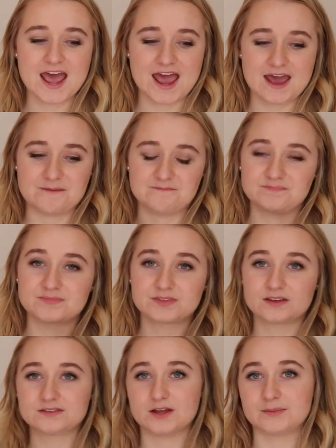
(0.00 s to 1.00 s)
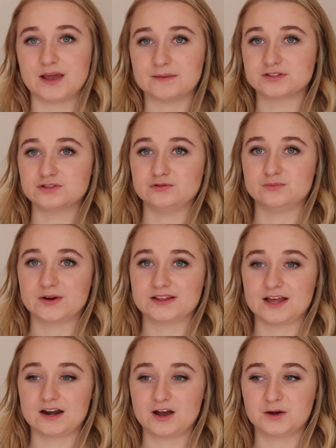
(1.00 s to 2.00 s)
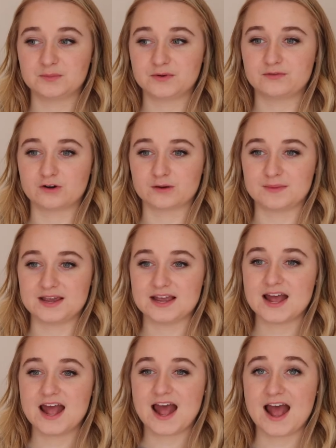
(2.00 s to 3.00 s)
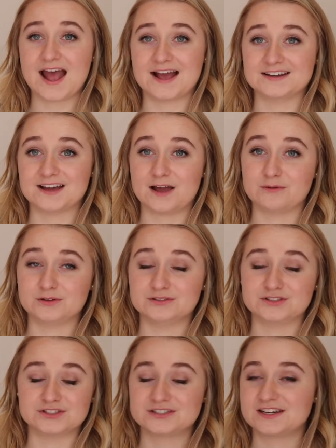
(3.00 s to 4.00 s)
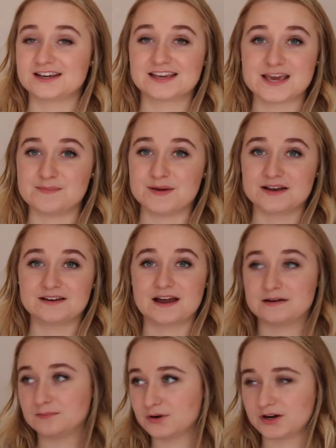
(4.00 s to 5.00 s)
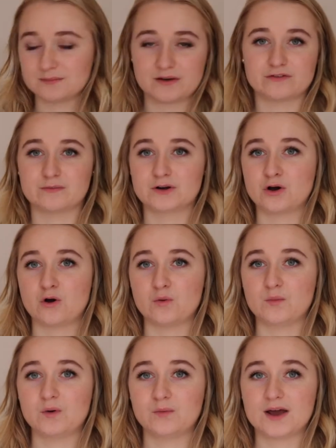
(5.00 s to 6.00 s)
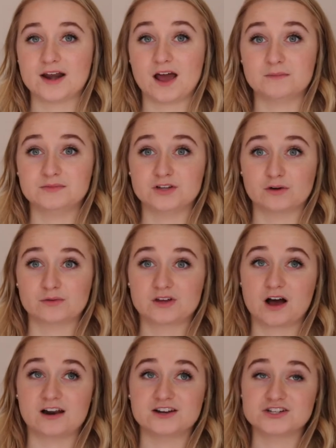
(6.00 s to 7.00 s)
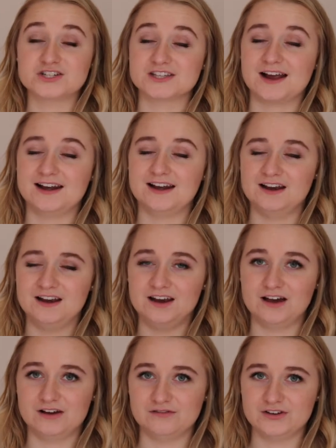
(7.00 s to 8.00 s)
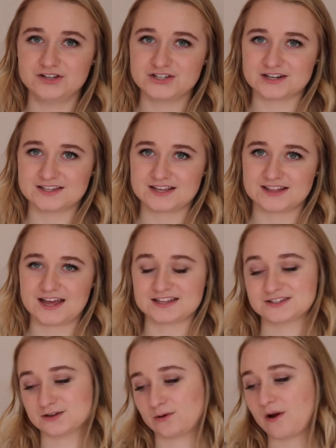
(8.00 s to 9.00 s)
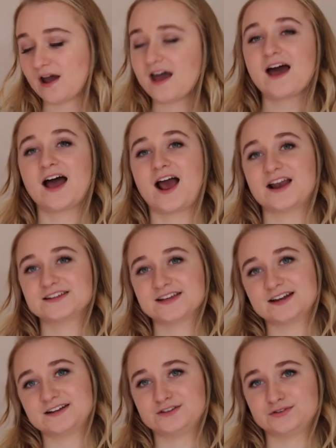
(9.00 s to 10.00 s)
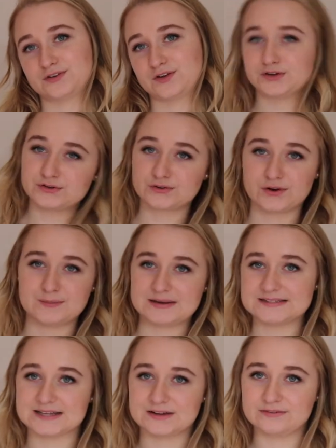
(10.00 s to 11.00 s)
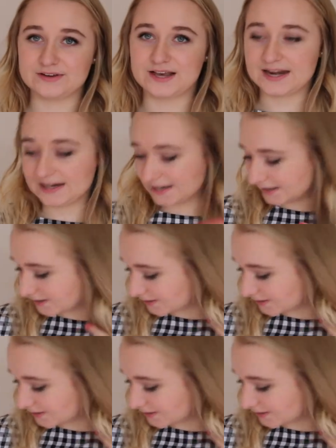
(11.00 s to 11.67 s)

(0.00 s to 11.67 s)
um, they'll be able to bring that up for me and I will just keep it and put it in my room at home when I'm done with college because I love chairs like that so I decided to treat myself and get it.